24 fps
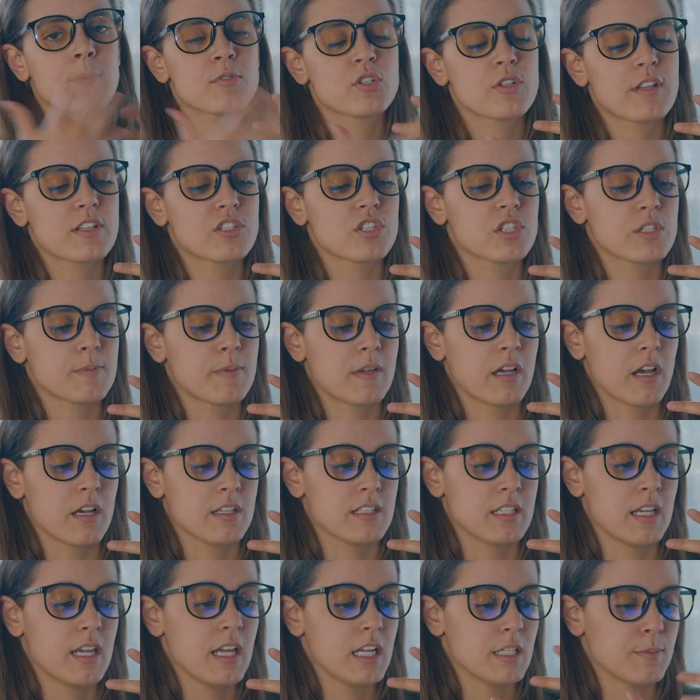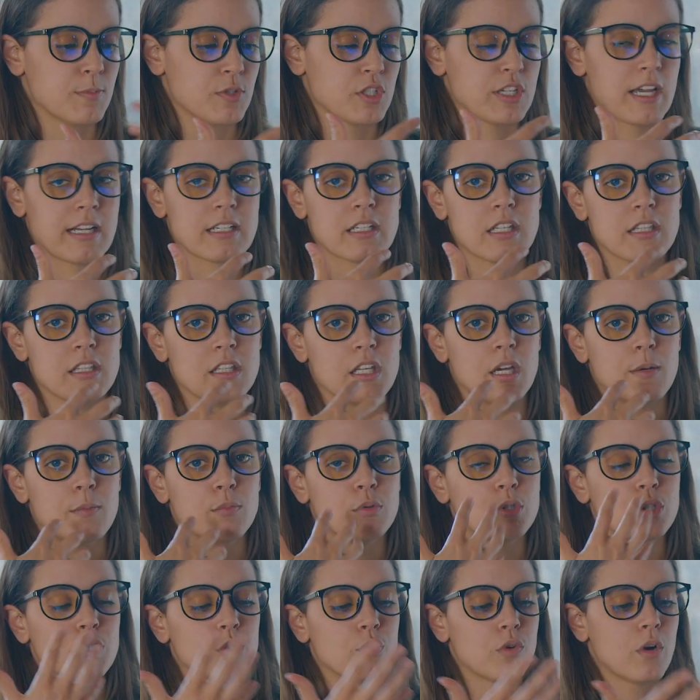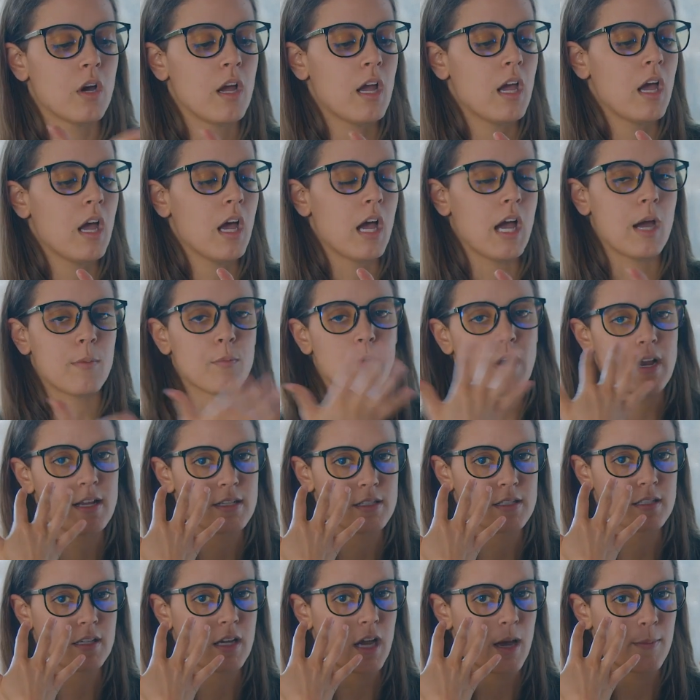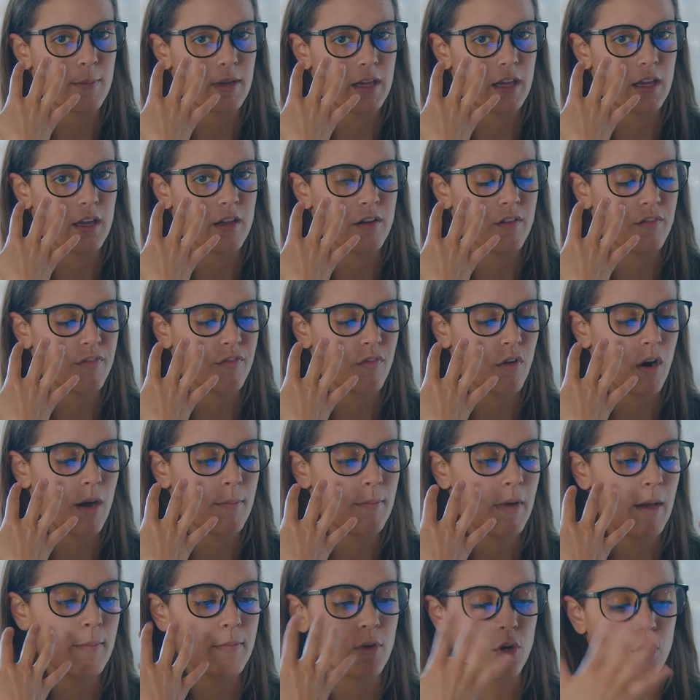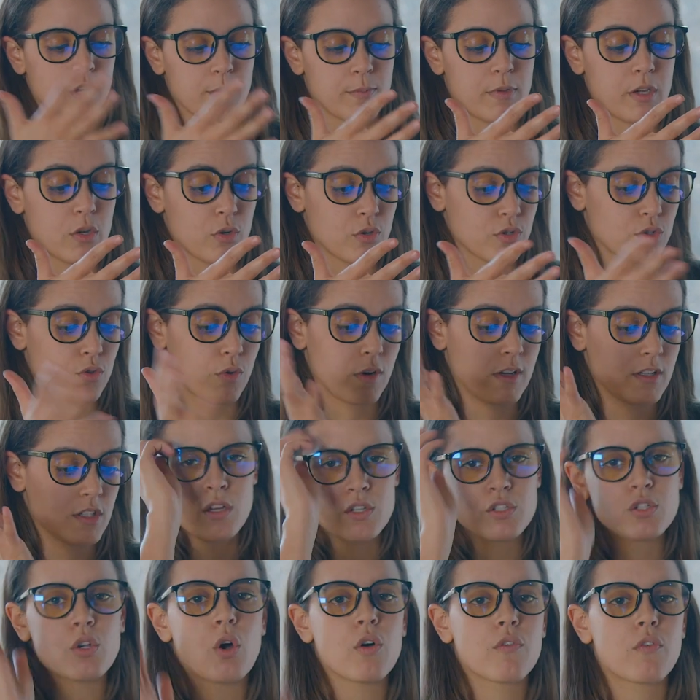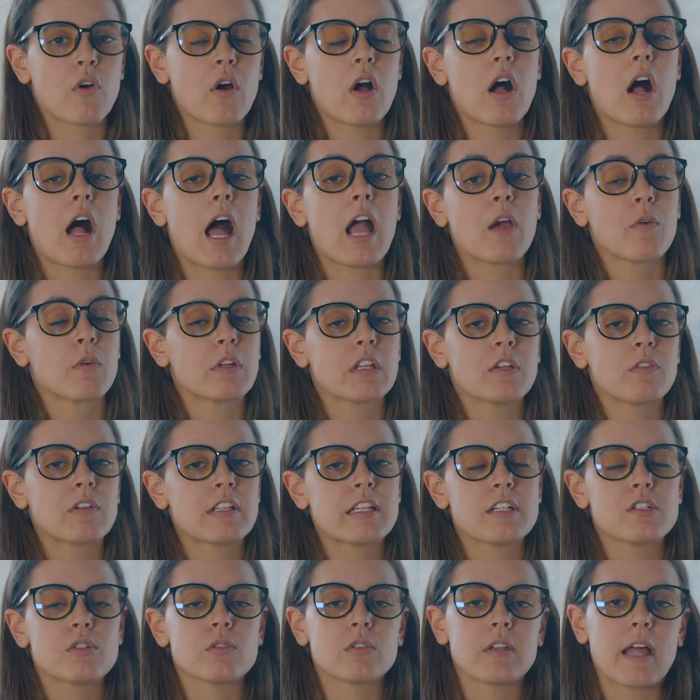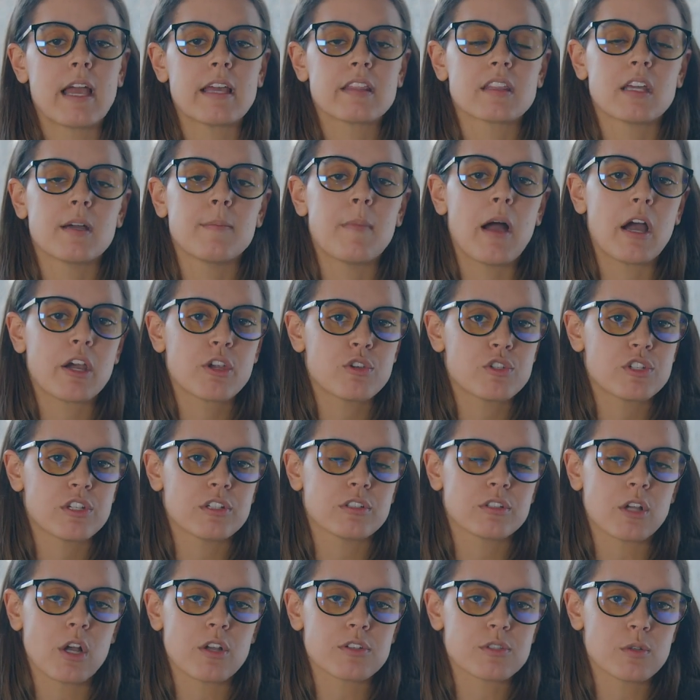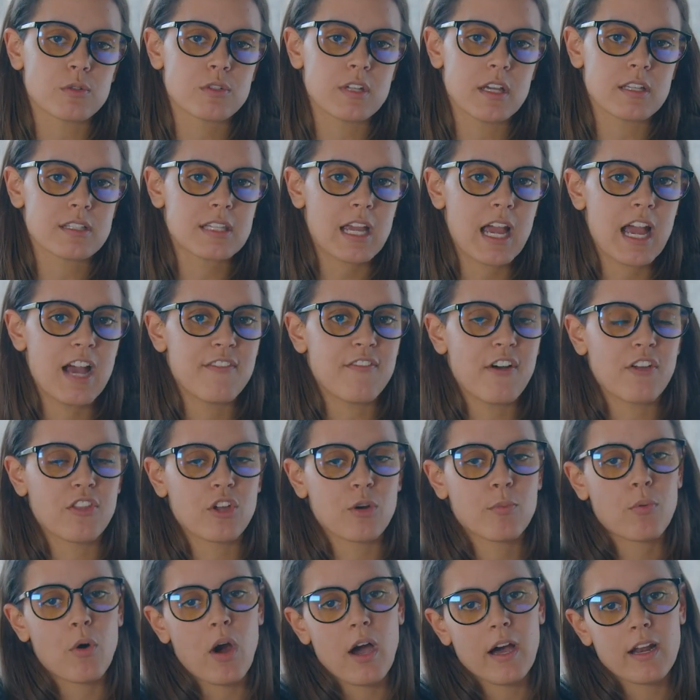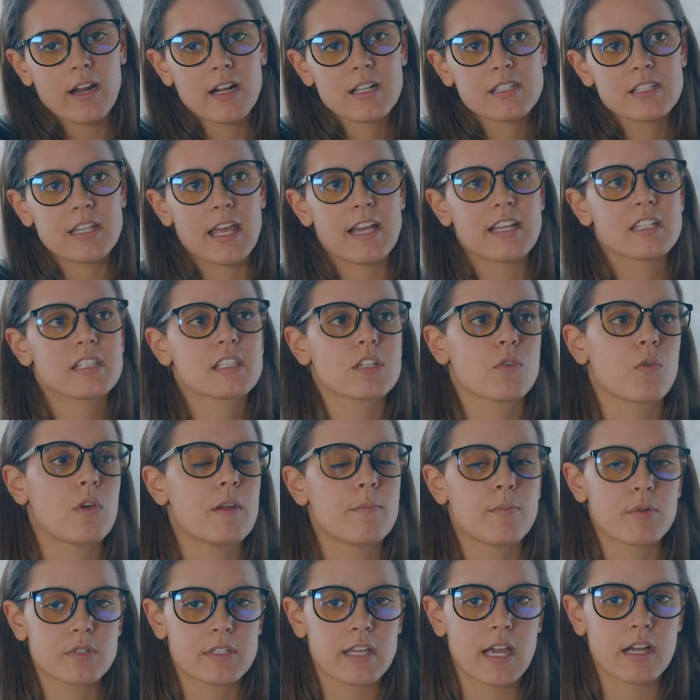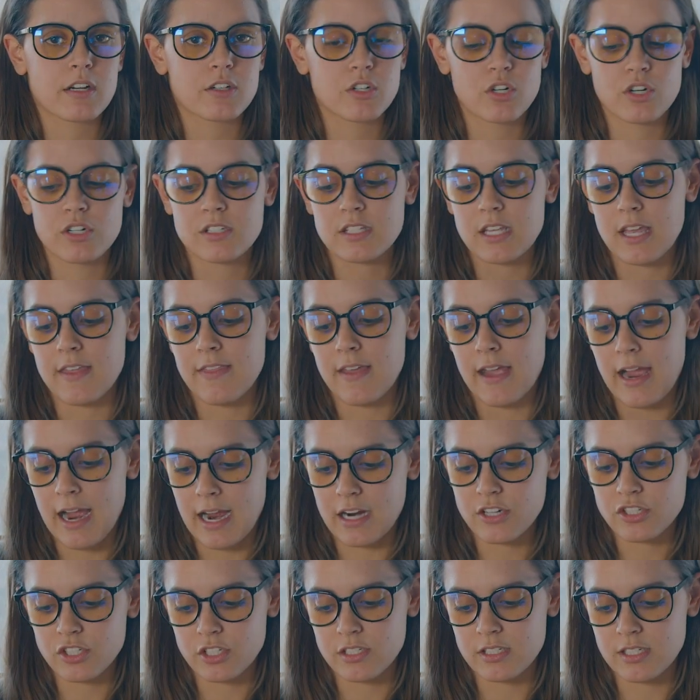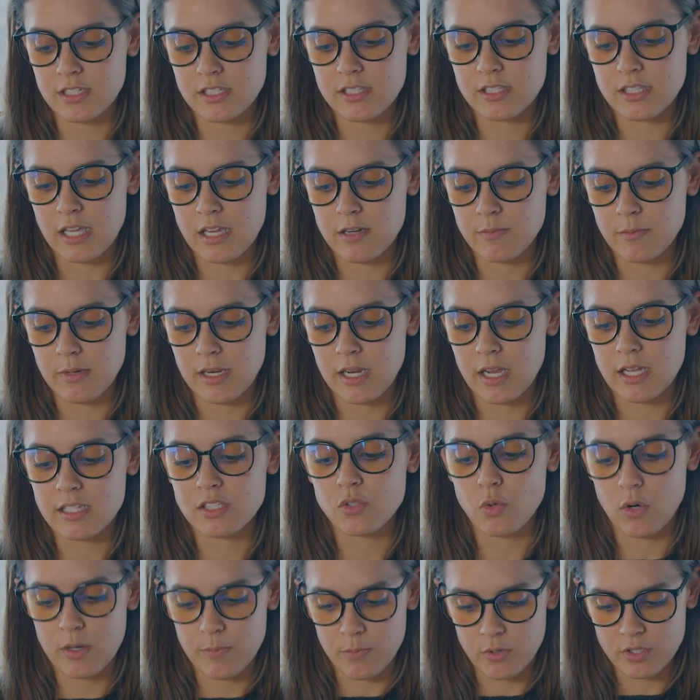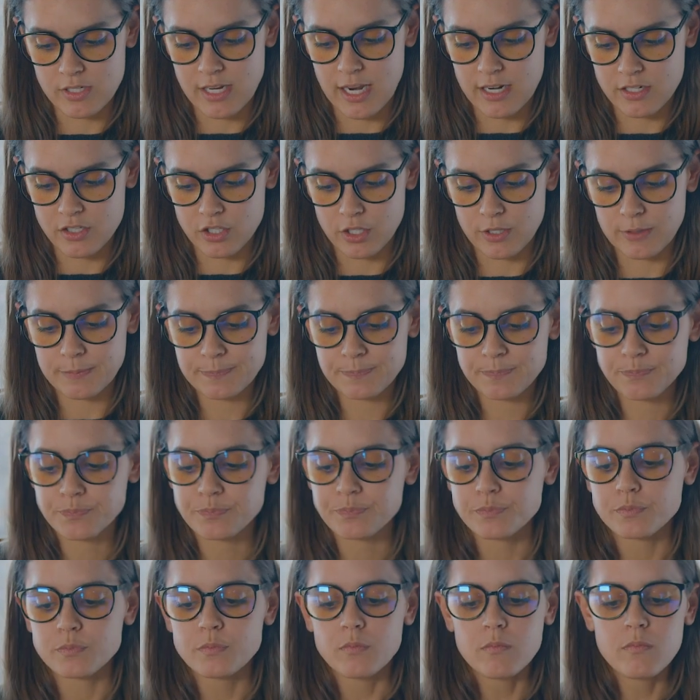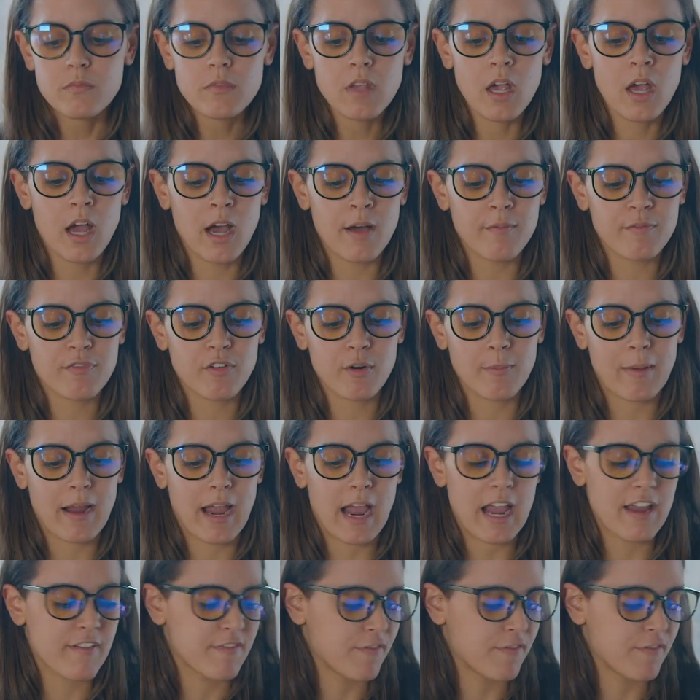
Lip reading: I'm sure that's just because it's protecting the blue rays coming in from your computer screen. So overall, I really do like them. Ocushield also does have other products like screen protectors, and they actually did send me a screen protector for my